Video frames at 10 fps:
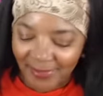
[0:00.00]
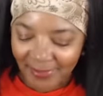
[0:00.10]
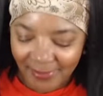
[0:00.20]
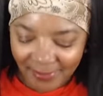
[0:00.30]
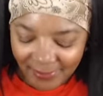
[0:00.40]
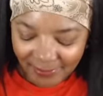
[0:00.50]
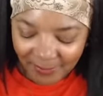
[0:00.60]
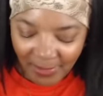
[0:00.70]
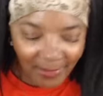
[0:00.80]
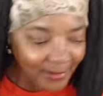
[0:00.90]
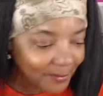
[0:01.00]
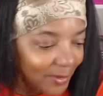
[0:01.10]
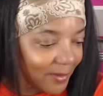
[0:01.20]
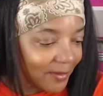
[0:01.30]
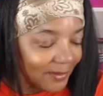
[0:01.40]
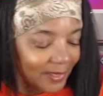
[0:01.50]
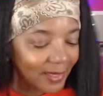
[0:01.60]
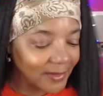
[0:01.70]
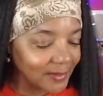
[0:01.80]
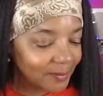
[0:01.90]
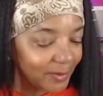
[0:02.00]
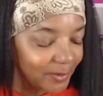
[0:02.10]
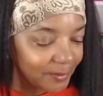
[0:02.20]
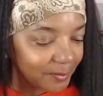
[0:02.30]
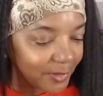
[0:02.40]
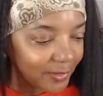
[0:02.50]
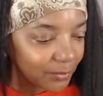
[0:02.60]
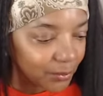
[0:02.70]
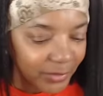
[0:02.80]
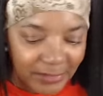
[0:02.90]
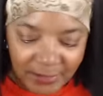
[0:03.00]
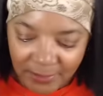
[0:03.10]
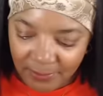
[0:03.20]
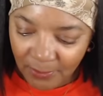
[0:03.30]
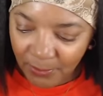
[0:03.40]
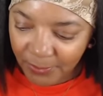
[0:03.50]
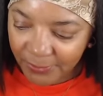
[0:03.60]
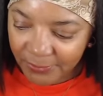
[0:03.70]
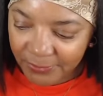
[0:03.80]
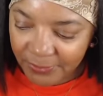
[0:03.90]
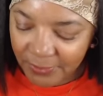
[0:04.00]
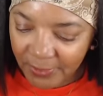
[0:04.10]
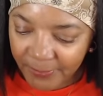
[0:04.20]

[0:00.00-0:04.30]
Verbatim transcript: um, I am all caught up on my recent orders.